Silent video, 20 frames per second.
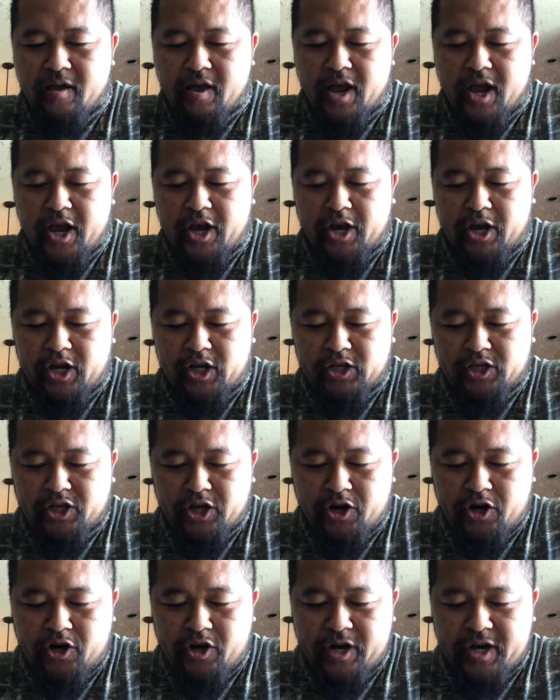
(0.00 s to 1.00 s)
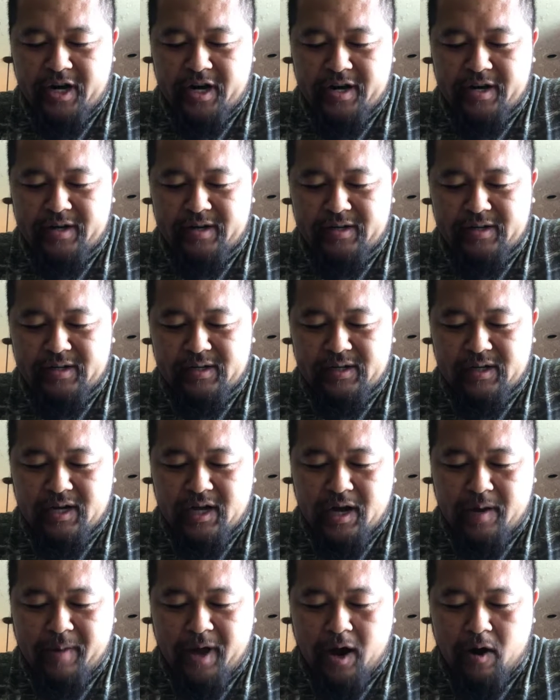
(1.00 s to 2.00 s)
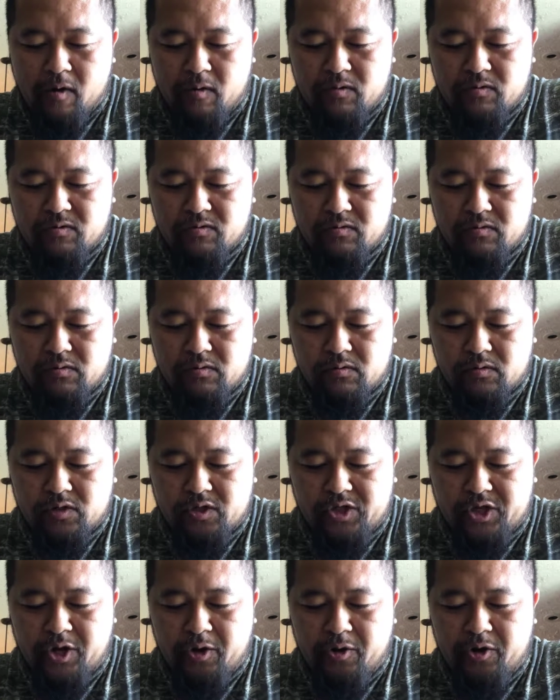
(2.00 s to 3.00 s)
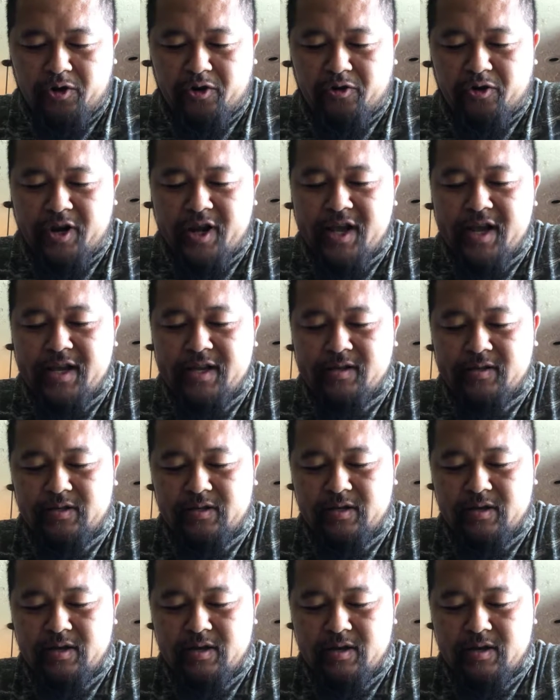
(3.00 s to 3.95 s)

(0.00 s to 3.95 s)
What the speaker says: and you're going to turn it about 2 degrees